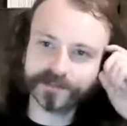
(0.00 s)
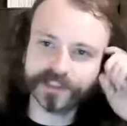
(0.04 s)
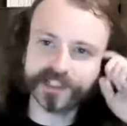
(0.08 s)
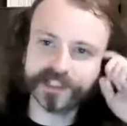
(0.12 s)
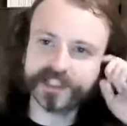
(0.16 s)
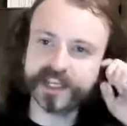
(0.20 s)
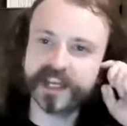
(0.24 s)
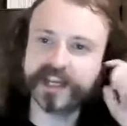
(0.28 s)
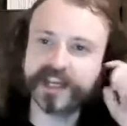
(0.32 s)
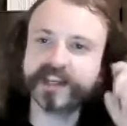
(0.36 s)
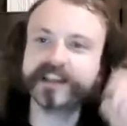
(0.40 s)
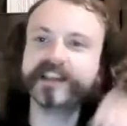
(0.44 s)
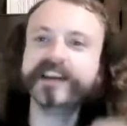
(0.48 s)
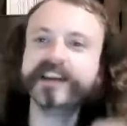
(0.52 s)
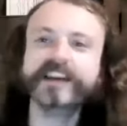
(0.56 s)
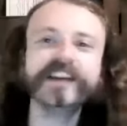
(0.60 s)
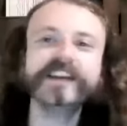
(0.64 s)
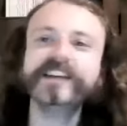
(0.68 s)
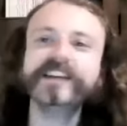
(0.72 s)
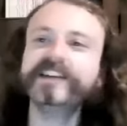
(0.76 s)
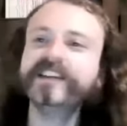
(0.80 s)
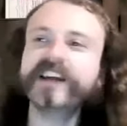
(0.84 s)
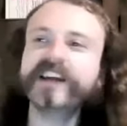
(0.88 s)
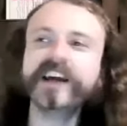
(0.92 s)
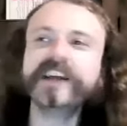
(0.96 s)
You can't.
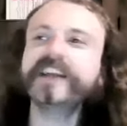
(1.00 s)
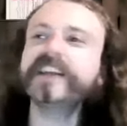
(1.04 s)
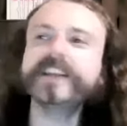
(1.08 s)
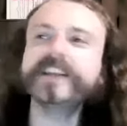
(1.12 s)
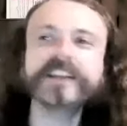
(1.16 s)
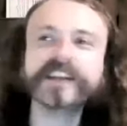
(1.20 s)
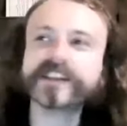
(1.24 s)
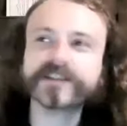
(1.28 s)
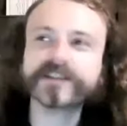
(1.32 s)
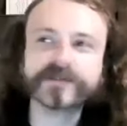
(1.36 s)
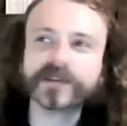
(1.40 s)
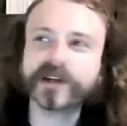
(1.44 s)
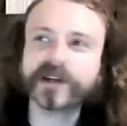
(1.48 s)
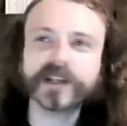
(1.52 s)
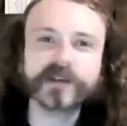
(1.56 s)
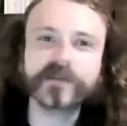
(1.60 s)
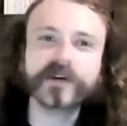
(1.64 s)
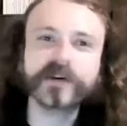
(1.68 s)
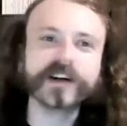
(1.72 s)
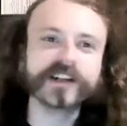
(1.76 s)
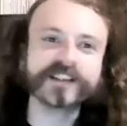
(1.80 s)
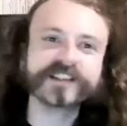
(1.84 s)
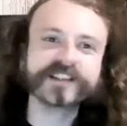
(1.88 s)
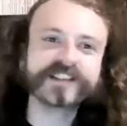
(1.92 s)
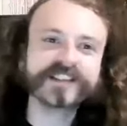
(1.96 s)
Nike doesn't really
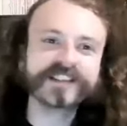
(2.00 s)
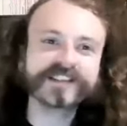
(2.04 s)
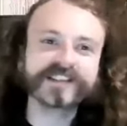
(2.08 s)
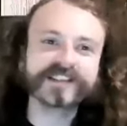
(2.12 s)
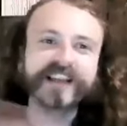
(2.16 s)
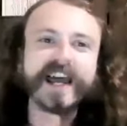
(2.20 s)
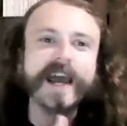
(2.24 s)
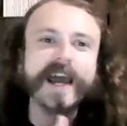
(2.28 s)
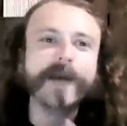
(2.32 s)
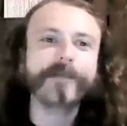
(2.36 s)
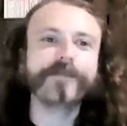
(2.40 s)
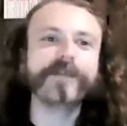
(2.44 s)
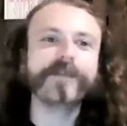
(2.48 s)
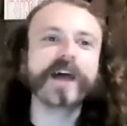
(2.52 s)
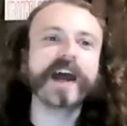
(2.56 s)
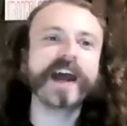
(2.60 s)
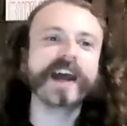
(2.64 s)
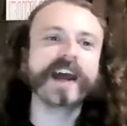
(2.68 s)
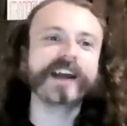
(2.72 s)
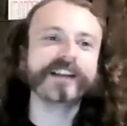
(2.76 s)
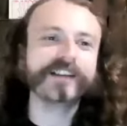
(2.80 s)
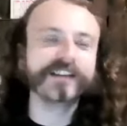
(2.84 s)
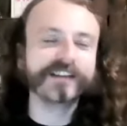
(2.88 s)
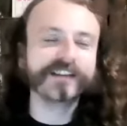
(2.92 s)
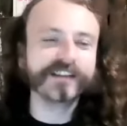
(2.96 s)
want to slap
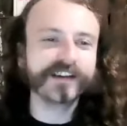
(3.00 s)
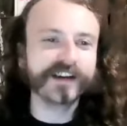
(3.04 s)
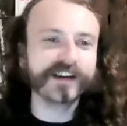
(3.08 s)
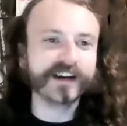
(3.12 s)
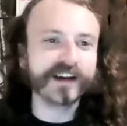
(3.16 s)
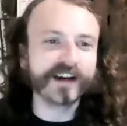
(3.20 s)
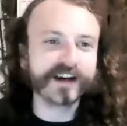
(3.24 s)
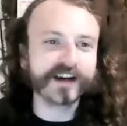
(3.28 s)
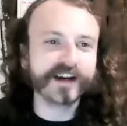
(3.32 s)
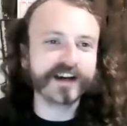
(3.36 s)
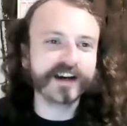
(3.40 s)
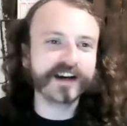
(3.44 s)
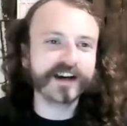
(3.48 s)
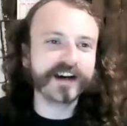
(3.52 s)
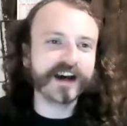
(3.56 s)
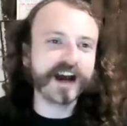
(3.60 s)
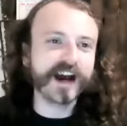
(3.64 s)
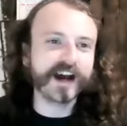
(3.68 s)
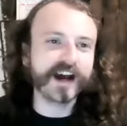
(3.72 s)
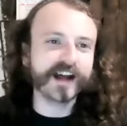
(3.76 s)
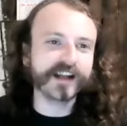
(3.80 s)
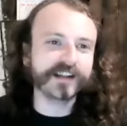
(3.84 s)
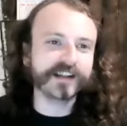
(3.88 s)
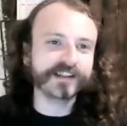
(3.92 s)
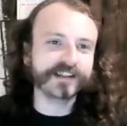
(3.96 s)
that
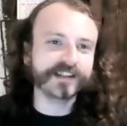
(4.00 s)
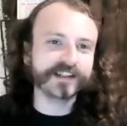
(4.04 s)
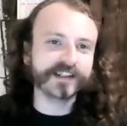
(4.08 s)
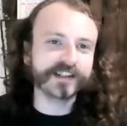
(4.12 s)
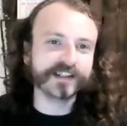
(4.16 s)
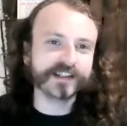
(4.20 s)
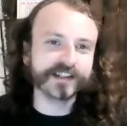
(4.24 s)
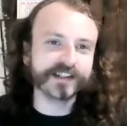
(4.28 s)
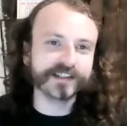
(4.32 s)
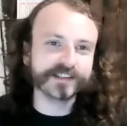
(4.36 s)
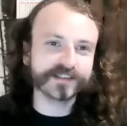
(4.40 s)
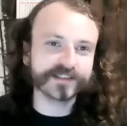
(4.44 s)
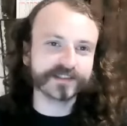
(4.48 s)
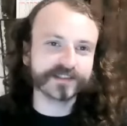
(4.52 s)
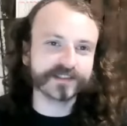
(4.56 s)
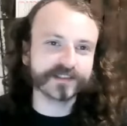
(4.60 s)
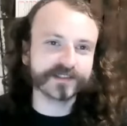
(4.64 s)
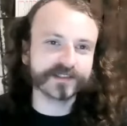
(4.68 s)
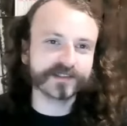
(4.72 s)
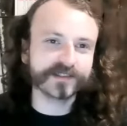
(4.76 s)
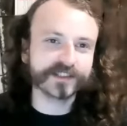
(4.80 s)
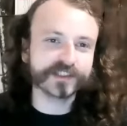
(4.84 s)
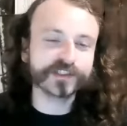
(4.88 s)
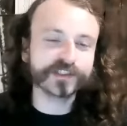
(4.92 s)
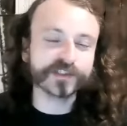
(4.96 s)
on a
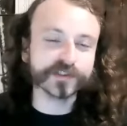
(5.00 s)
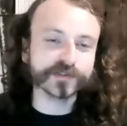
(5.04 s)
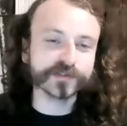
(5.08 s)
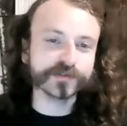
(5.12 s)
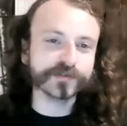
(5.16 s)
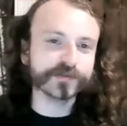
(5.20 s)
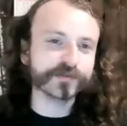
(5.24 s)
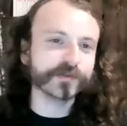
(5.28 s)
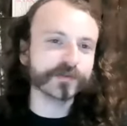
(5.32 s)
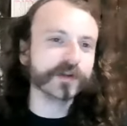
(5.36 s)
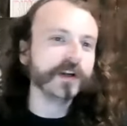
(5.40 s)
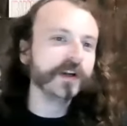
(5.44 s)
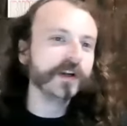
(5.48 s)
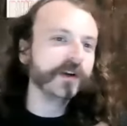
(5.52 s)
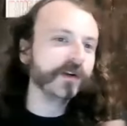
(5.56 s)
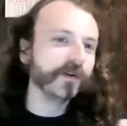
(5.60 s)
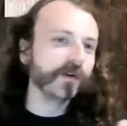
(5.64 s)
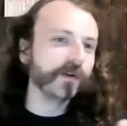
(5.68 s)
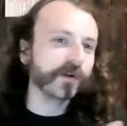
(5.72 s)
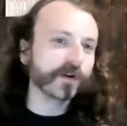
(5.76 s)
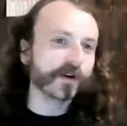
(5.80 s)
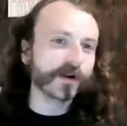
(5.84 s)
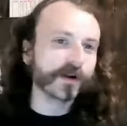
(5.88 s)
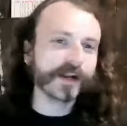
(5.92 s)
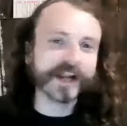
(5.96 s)
shoe
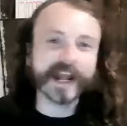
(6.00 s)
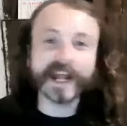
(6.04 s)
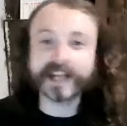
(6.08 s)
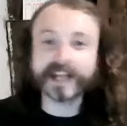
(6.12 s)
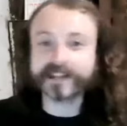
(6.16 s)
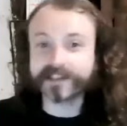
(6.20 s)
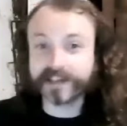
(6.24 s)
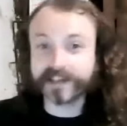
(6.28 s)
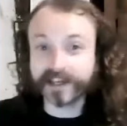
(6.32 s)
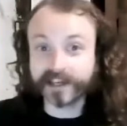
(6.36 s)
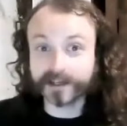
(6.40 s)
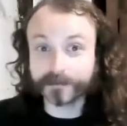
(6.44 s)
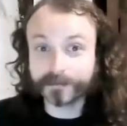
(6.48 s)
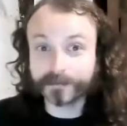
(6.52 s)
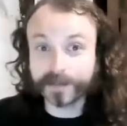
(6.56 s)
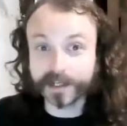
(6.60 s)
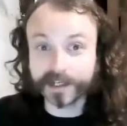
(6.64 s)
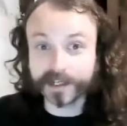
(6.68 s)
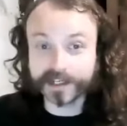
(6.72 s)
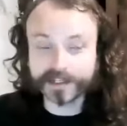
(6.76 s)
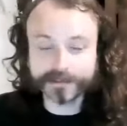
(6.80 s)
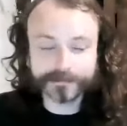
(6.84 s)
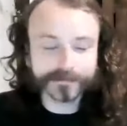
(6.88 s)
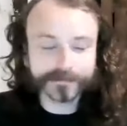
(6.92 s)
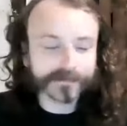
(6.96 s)
or an ad
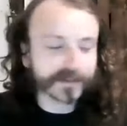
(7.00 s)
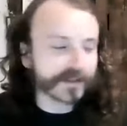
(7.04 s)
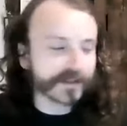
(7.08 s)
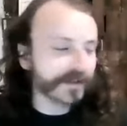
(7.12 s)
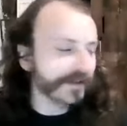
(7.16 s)
campaign.